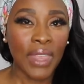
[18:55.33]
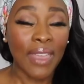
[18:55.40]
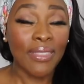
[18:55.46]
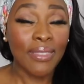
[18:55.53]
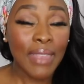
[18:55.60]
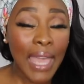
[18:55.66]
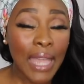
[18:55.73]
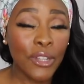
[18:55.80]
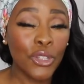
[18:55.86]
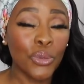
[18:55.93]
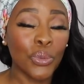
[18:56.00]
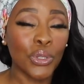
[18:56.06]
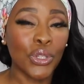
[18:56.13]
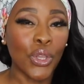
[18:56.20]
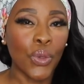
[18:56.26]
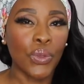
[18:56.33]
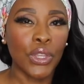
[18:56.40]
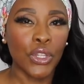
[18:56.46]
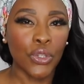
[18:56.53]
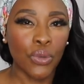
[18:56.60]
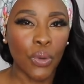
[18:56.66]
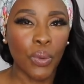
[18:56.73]
And then you will know
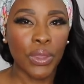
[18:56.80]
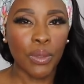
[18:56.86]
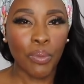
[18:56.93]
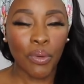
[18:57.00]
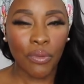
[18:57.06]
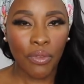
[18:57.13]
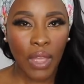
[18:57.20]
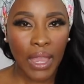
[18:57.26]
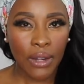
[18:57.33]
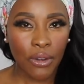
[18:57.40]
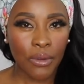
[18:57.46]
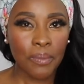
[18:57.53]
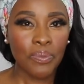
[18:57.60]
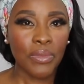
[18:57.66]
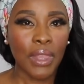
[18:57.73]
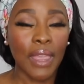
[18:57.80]
that you are with a provider.